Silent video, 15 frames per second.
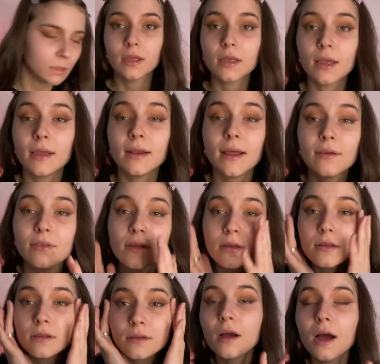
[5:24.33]
Okay, now
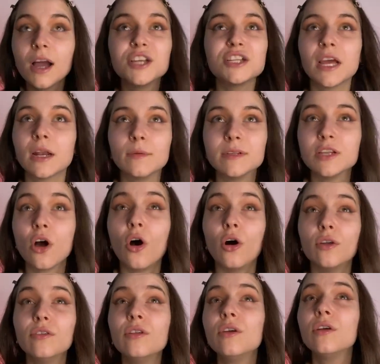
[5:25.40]
that eyeshadow is
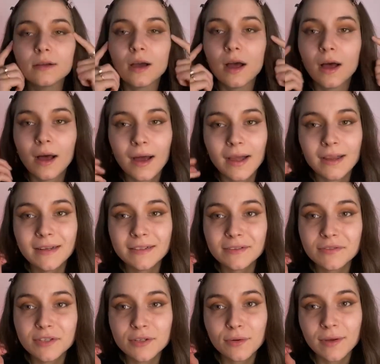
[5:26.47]
on, kind
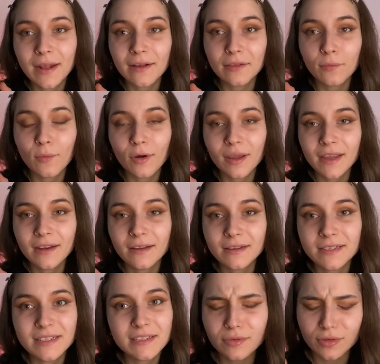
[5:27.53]
of sorted out the
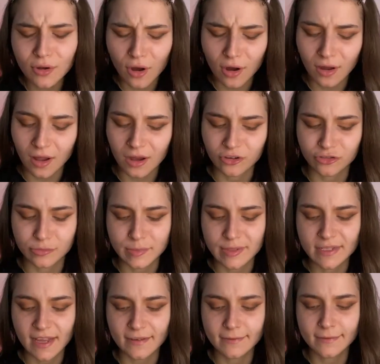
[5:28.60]
wonkiness, not
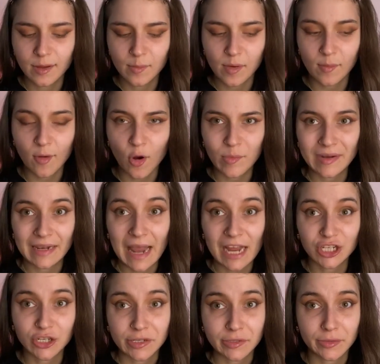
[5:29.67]
100%, but I'm hoping
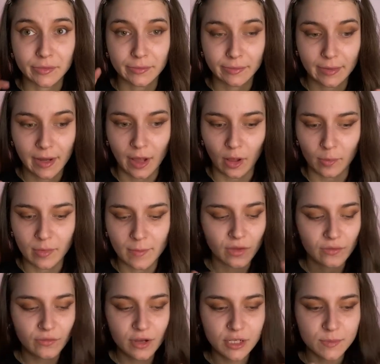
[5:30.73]
lashes will help.
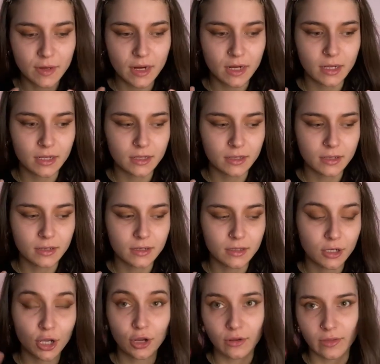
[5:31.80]
First, we're gonna
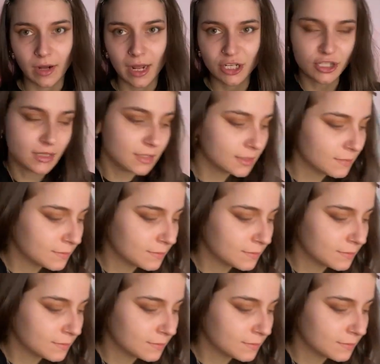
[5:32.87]
curl the lashes.